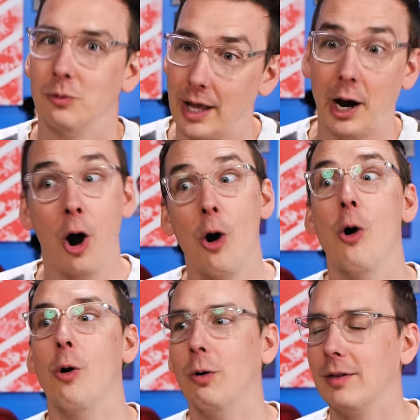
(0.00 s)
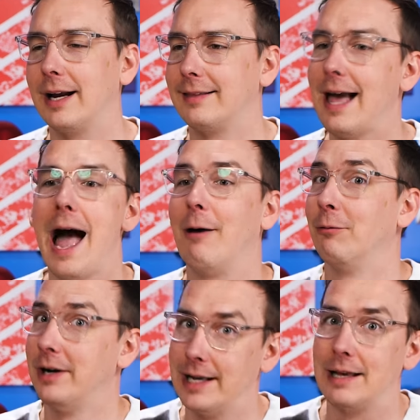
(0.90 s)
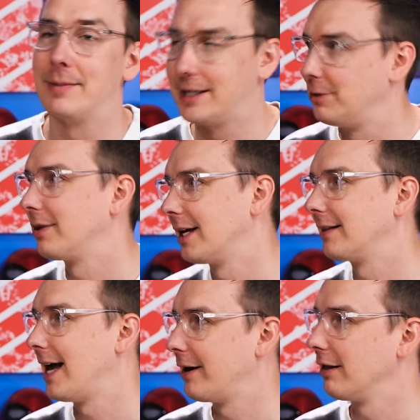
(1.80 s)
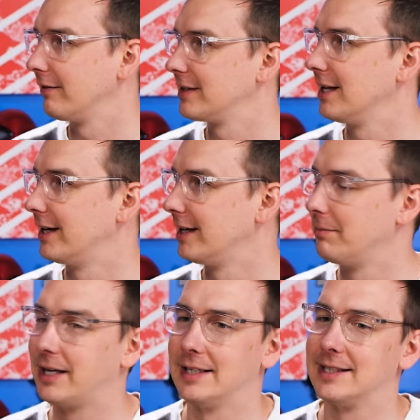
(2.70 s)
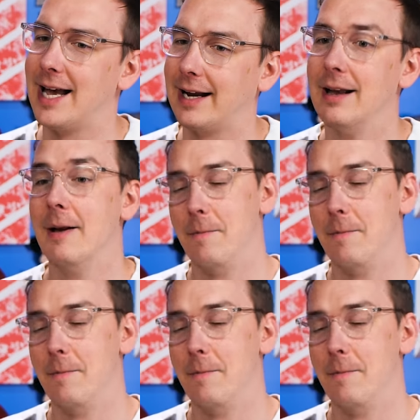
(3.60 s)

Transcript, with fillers: like oh, like that really makes you think that all of a sudden because like